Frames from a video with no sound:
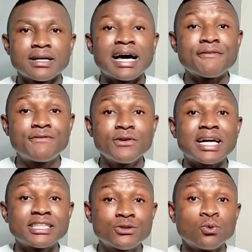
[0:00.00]
And I feel
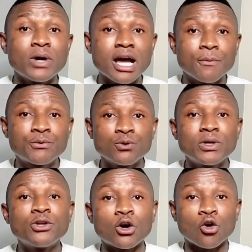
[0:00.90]
like this will help you when you're